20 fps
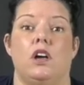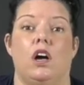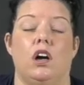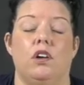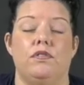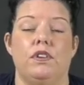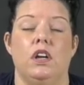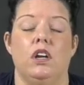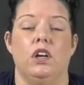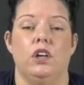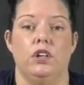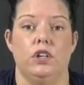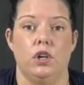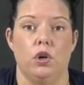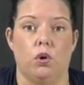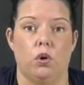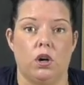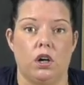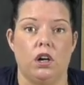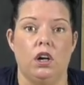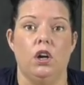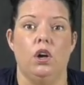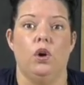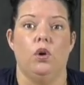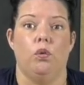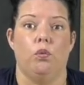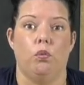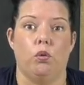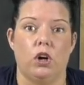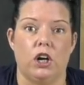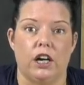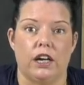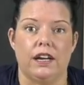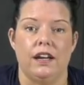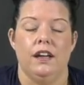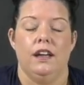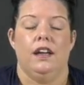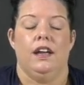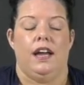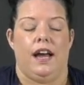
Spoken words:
of your work.